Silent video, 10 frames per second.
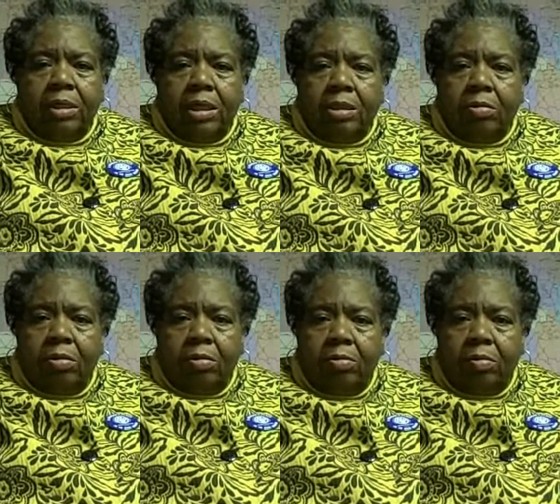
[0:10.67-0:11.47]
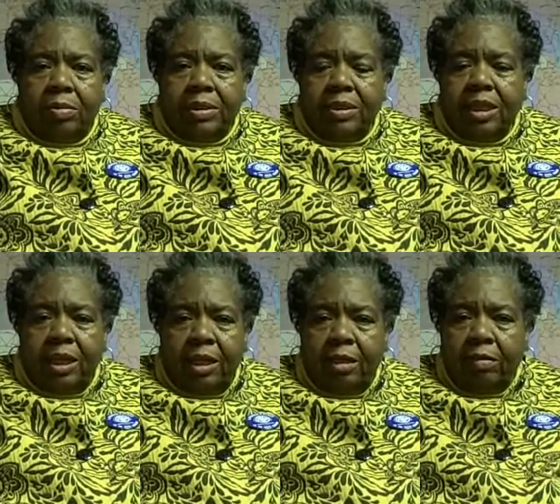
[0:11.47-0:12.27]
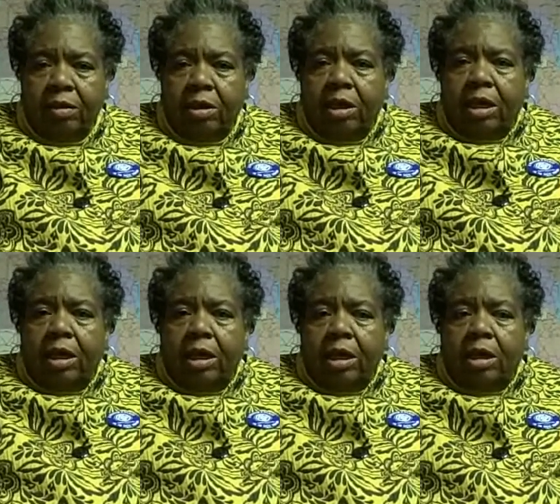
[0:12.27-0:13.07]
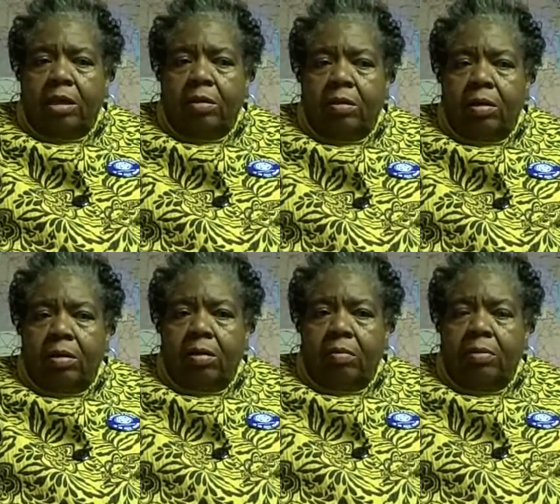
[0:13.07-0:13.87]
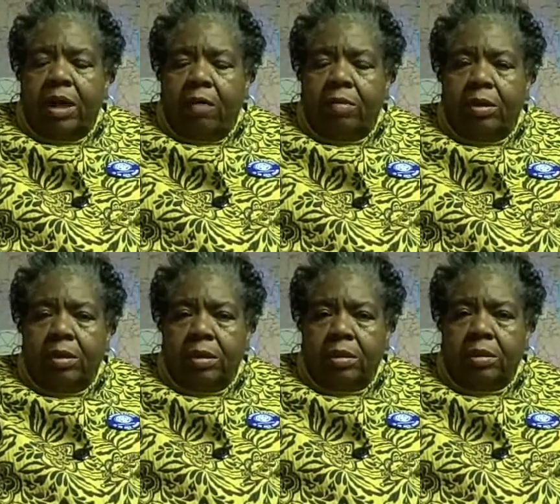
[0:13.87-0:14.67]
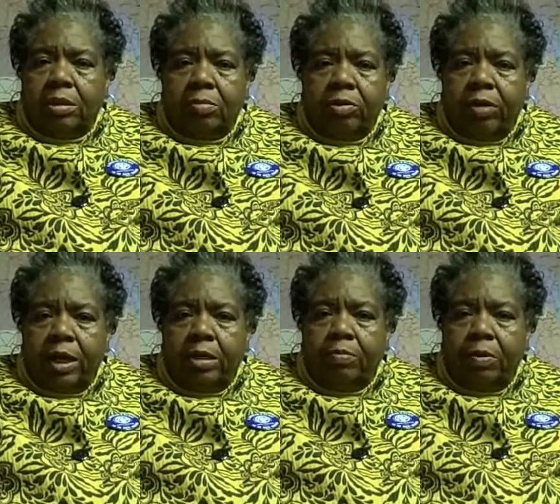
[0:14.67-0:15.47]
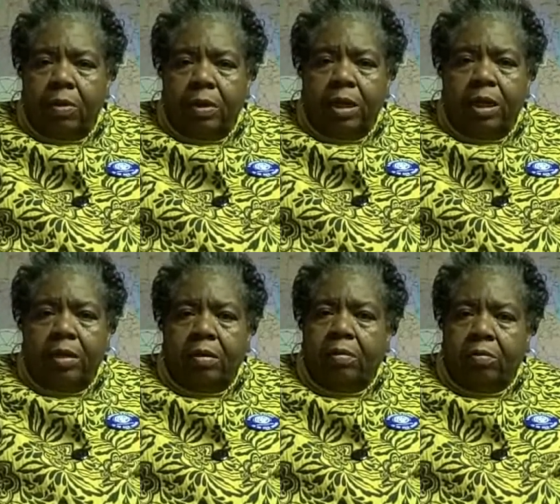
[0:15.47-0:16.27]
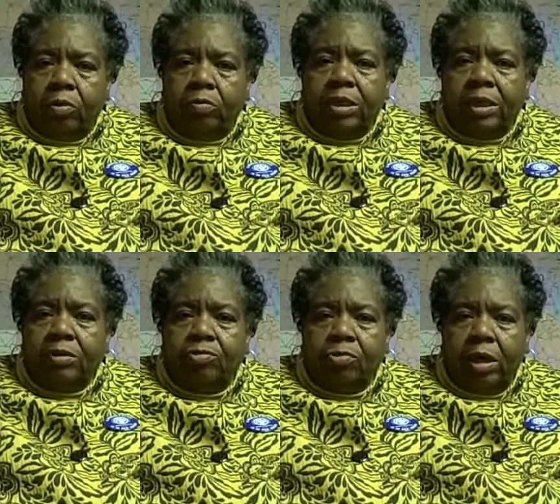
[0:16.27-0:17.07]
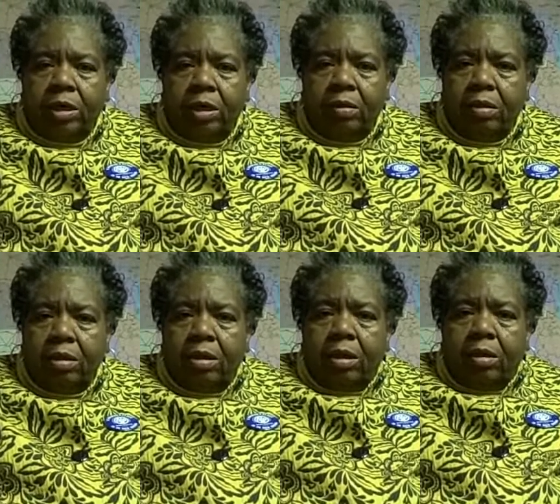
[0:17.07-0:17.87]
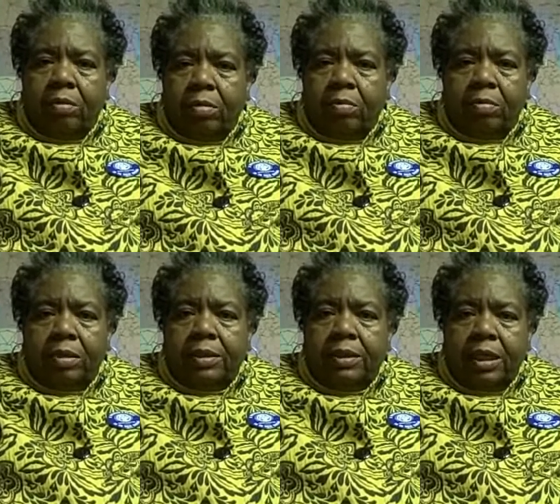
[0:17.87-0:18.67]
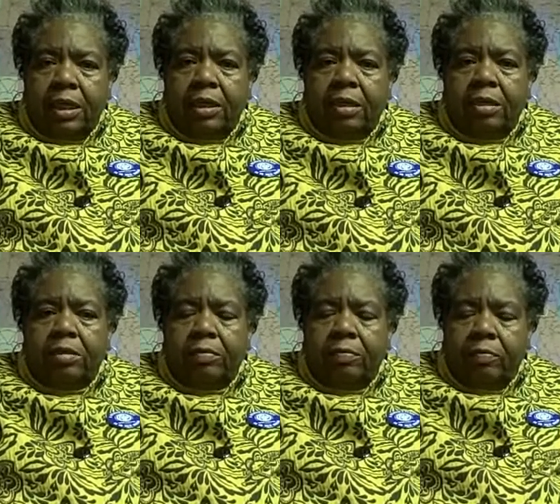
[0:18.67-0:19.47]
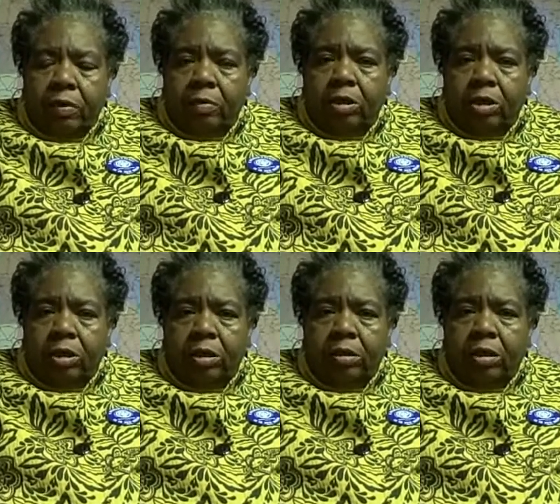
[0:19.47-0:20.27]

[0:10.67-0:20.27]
We need to know where we stand. And we have a good Democratic Party group that is running. Number one, Ted is very good.